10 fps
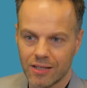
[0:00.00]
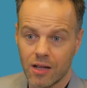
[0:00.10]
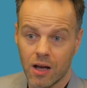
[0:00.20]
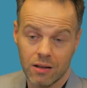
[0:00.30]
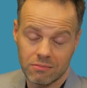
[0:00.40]
in
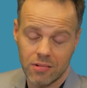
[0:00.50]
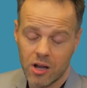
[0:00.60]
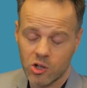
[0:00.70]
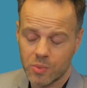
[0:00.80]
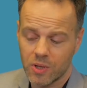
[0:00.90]
the
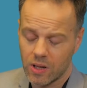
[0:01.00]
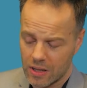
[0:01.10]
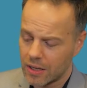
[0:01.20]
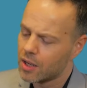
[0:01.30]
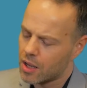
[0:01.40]
hospital.
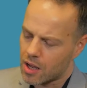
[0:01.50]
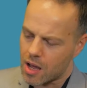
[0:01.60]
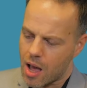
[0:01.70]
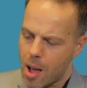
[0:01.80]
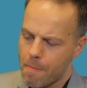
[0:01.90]

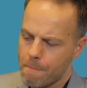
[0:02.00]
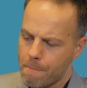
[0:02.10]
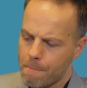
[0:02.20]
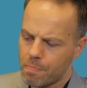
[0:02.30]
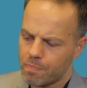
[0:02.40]

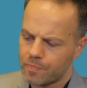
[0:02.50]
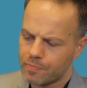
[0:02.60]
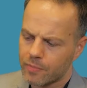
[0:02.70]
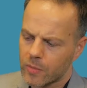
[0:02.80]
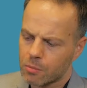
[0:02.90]

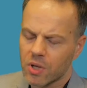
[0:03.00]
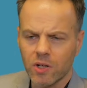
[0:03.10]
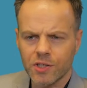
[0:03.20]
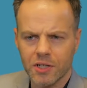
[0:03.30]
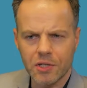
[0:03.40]
But
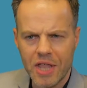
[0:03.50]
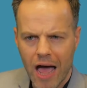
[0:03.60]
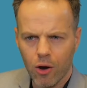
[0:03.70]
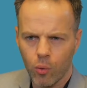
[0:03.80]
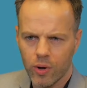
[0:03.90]
until
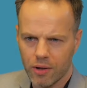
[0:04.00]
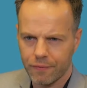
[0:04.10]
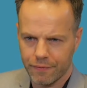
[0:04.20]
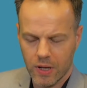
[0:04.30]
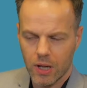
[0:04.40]
now we've
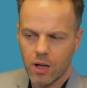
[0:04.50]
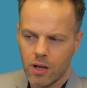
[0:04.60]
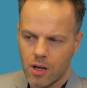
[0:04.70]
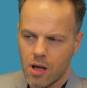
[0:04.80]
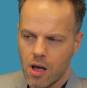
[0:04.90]

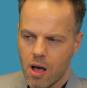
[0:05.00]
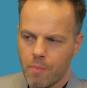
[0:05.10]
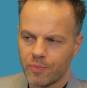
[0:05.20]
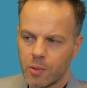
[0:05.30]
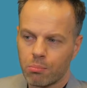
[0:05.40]

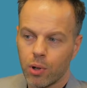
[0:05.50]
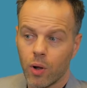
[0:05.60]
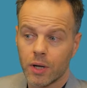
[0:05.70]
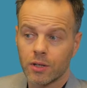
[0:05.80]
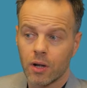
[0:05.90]

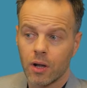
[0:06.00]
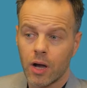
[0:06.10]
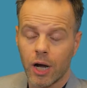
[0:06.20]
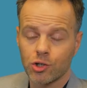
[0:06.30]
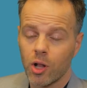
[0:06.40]
deployed the
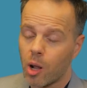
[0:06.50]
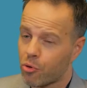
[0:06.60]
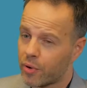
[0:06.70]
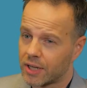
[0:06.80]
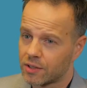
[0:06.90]
IGEL
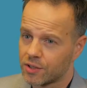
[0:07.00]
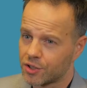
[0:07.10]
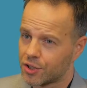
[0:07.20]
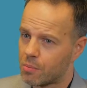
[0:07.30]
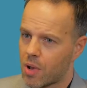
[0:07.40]
operating
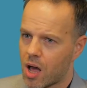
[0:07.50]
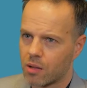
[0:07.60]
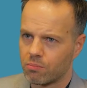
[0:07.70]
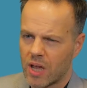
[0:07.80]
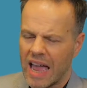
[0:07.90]
system
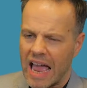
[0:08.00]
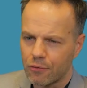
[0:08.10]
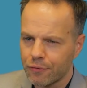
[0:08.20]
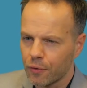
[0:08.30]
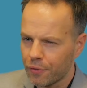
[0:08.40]
on a
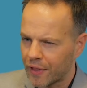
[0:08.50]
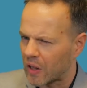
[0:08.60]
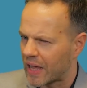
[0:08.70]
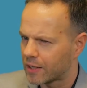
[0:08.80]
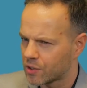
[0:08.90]
handful of thin
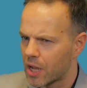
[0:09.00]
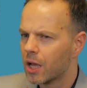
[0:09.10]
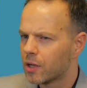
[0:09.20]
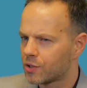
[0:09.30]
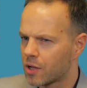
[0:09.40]
clients,
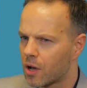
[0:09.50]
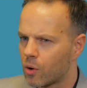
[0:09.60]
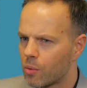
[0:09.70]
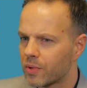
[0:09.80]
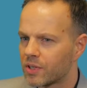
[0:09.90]

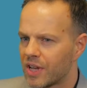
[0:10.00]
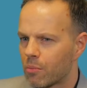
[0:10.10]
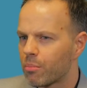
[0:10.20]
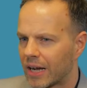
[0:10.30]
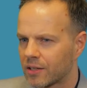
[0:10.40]
so the
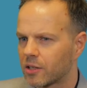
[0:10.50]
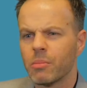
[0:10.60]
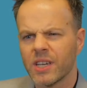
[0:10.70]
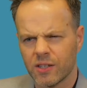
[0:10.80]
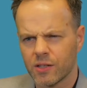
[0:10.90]
impact on the
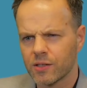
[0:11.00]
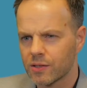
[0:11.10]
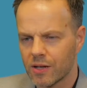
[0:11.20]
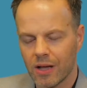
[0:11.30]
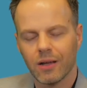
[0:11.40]
business
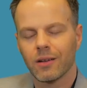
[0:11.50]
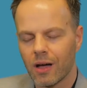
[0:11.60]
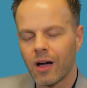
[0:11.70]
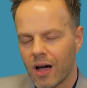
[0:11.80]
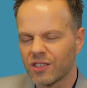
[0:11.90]

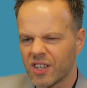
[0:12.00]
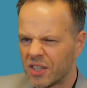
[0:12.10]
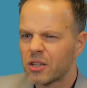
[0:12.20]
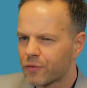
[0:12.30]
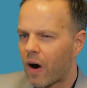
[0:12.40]
until
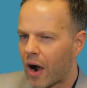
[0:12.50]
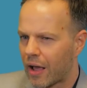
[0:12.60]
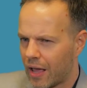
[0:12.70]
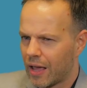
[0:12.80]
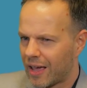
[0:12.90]
this far
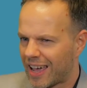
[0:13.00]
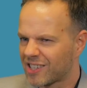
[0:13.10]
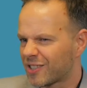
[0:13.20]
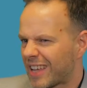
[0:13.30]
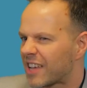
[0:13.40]

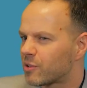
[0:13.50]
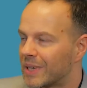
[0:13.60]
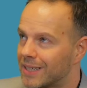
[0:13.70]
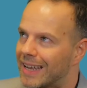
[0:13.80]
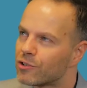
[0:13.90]
hasn't
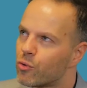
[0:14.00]
been that